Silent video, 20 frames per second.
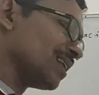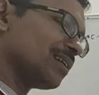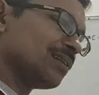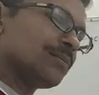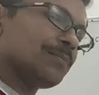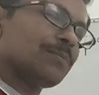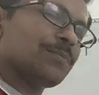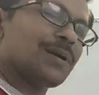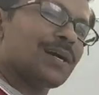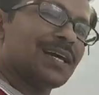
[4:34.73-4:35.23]

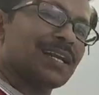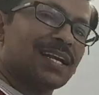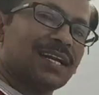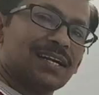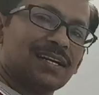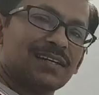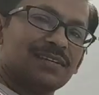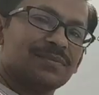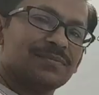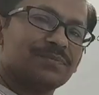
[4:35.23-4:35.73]
1
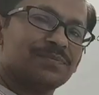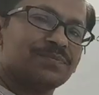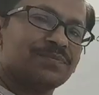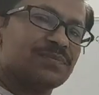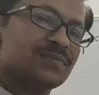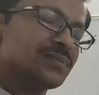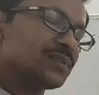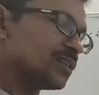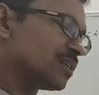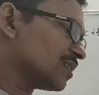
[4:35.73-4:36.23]
farad.
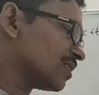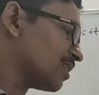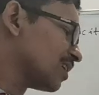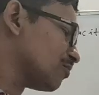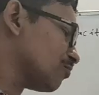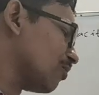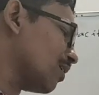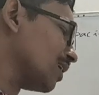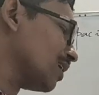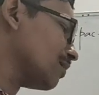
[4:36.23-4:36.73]

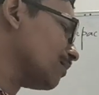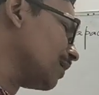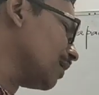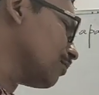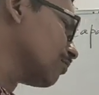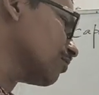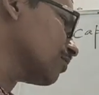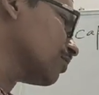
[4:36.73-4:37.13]
Then what